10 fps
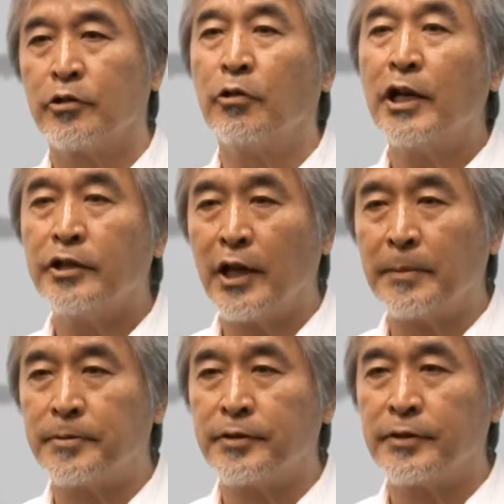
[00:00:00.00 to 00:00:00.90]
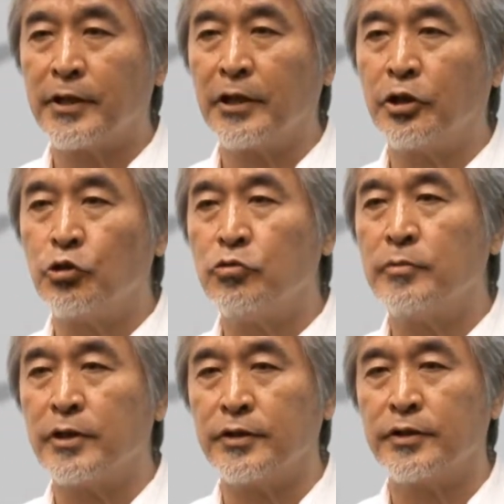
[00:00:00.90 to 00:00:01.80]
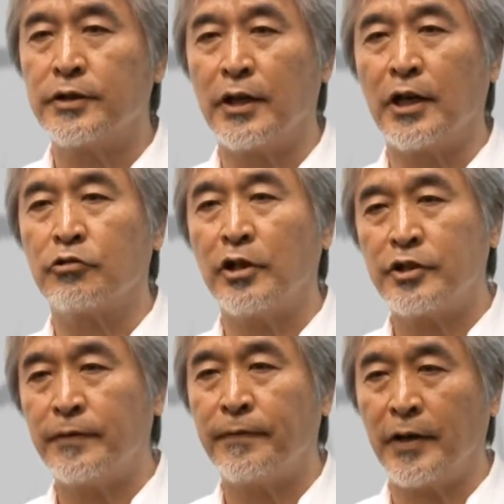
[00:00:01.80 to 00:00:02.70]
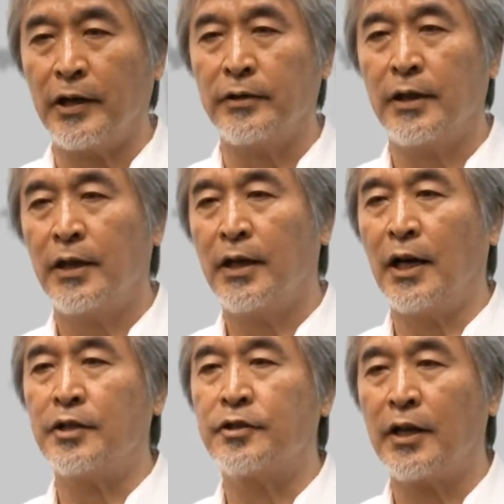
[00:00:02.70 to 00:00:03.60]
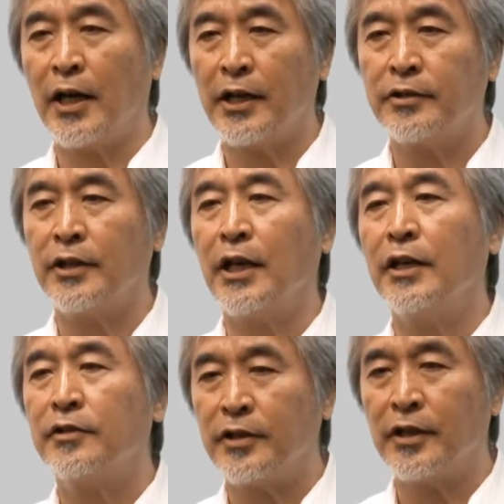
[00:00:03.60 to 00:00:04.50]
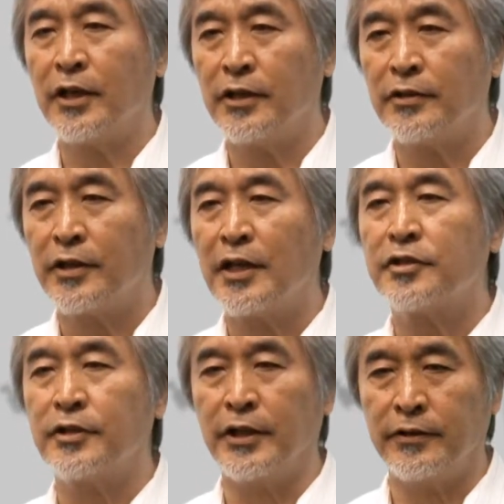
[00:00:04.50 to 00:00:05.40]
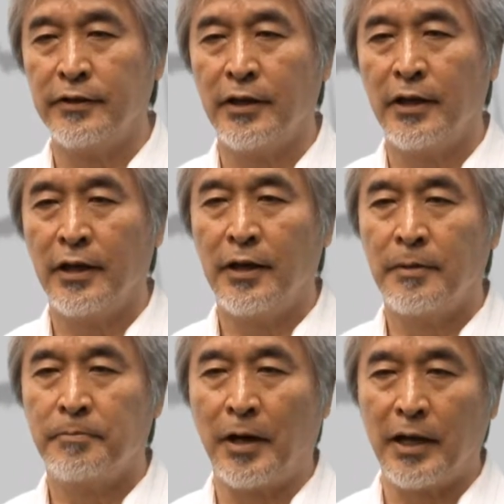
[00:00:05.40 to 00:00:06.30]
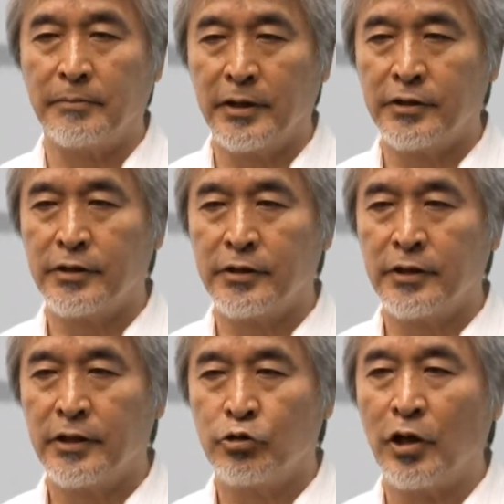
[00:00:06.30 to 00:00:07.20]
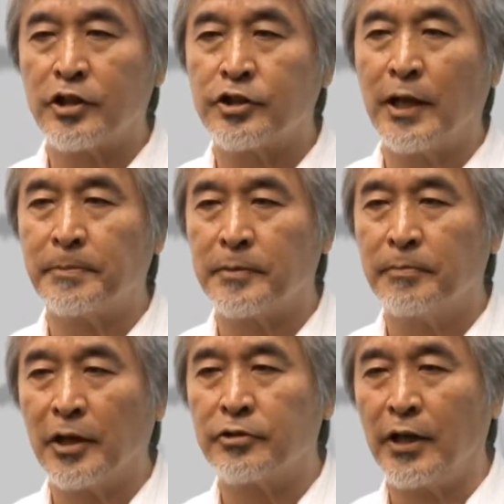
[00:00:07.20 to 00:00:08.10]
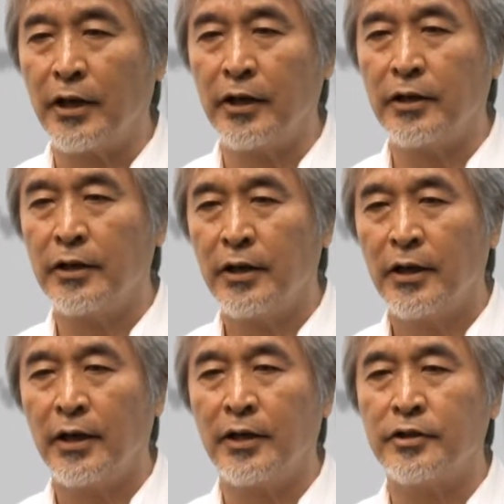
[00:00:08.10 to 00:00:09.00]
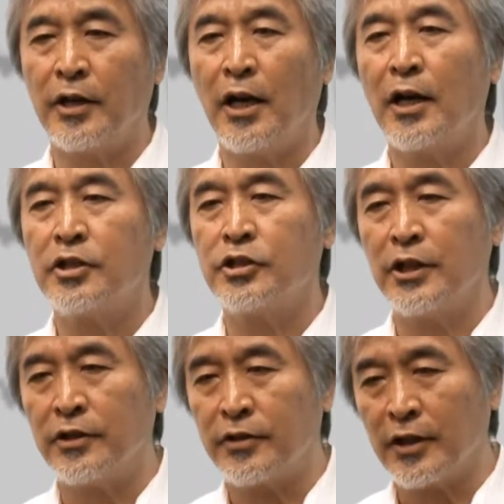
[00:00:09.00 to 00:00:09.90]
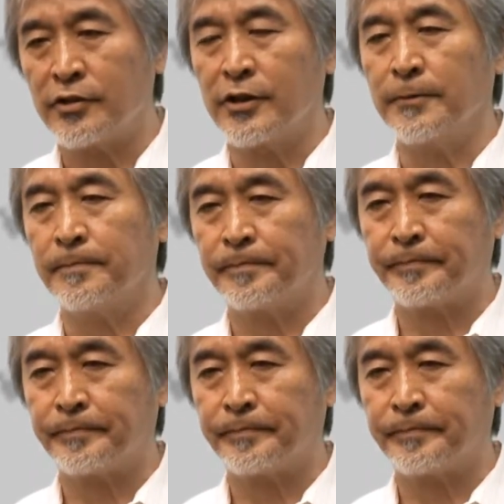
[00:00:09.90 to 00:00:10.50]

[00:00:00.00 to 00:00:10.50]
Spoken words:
Great apes and humans are classified as hind intestine primates to accept bacteria in the large intestine.